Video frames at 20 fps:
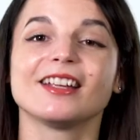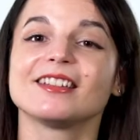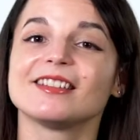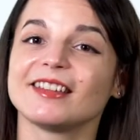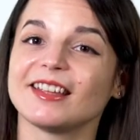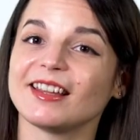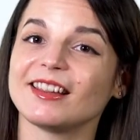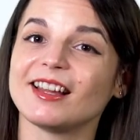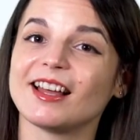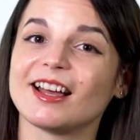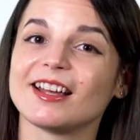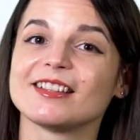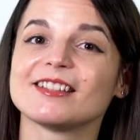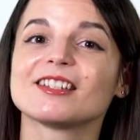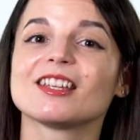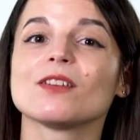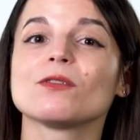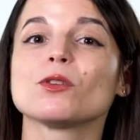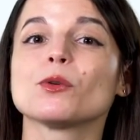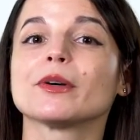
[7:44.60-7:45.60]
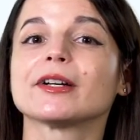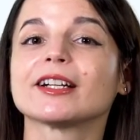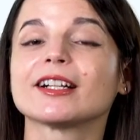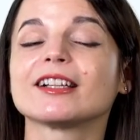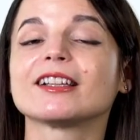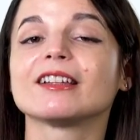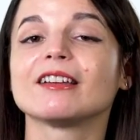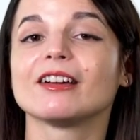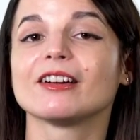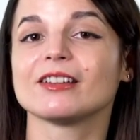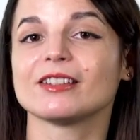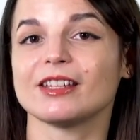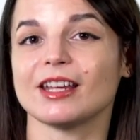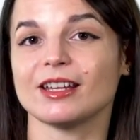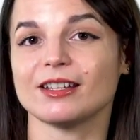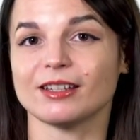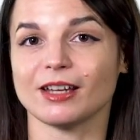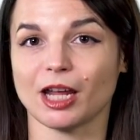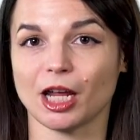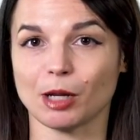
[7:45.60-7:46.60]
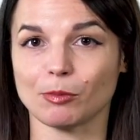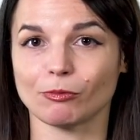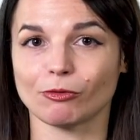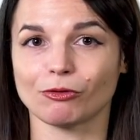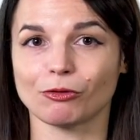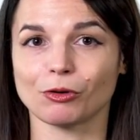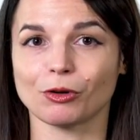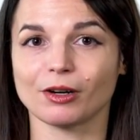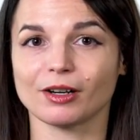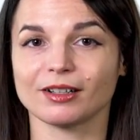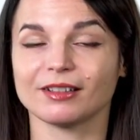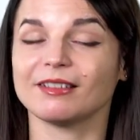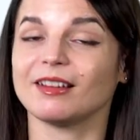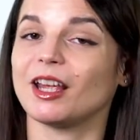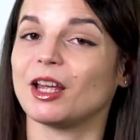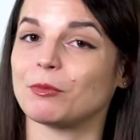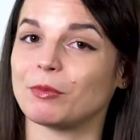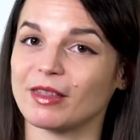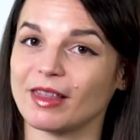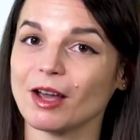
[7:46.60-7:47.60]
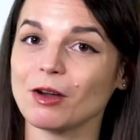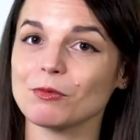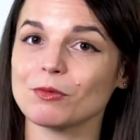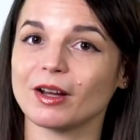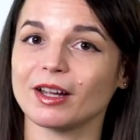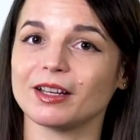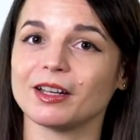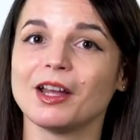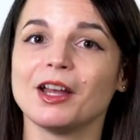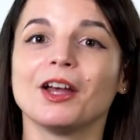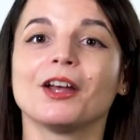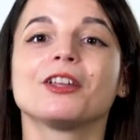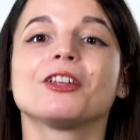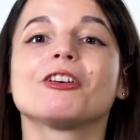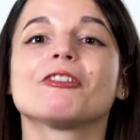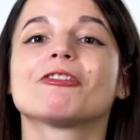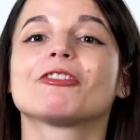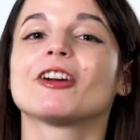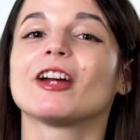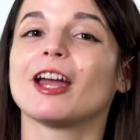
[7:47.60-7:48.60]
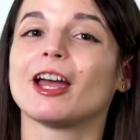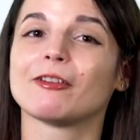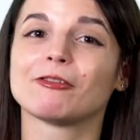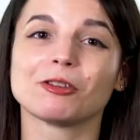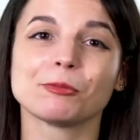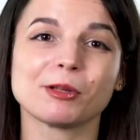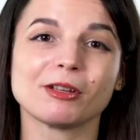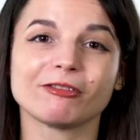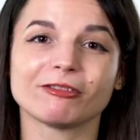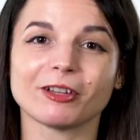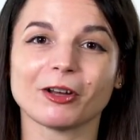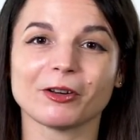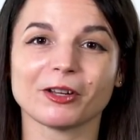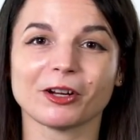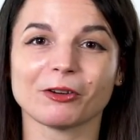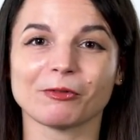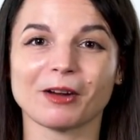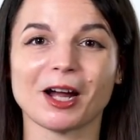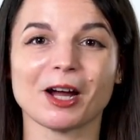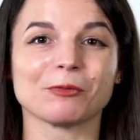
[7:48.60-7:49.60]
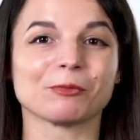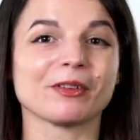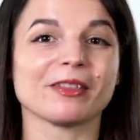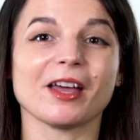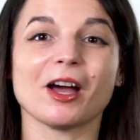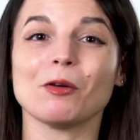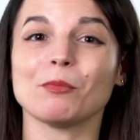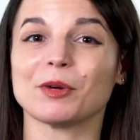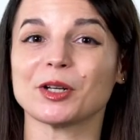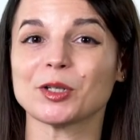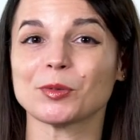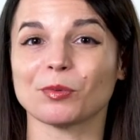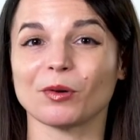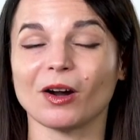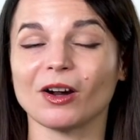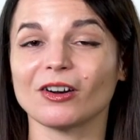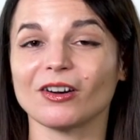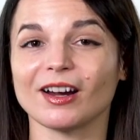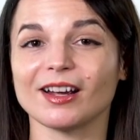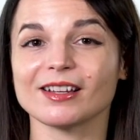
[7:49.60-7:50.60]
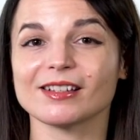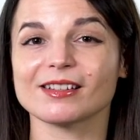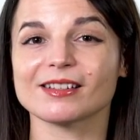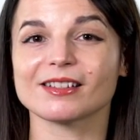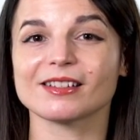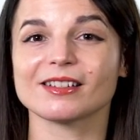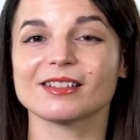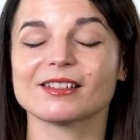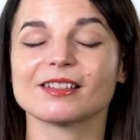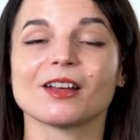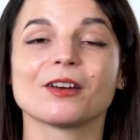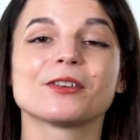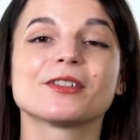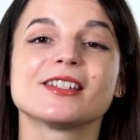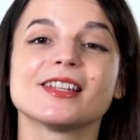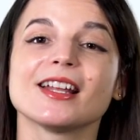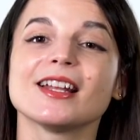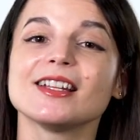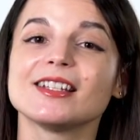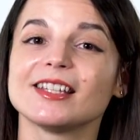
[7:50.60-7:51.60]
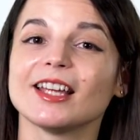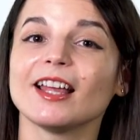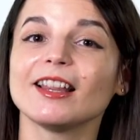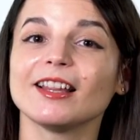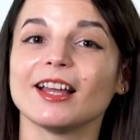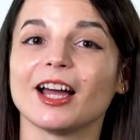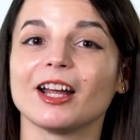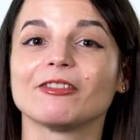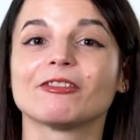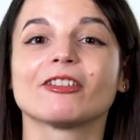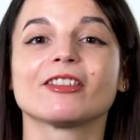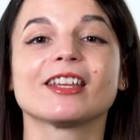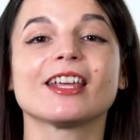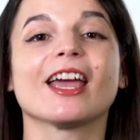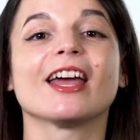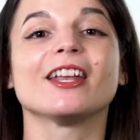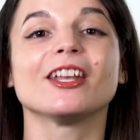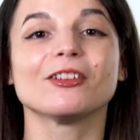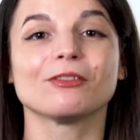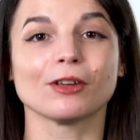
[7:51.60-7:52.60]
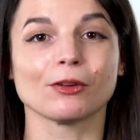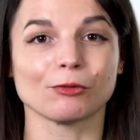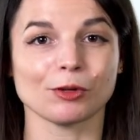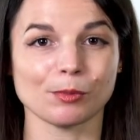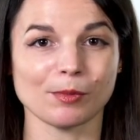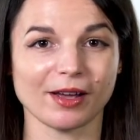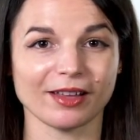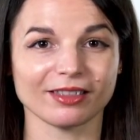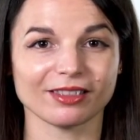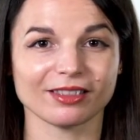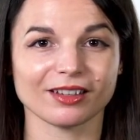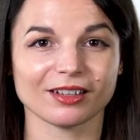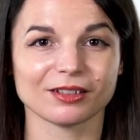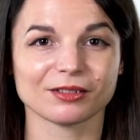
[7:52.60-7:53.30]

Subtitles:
Deadlines give you a clear date to aim for, and without one, you'll forever be floating around without much progress. So set a deadline for the end of every month.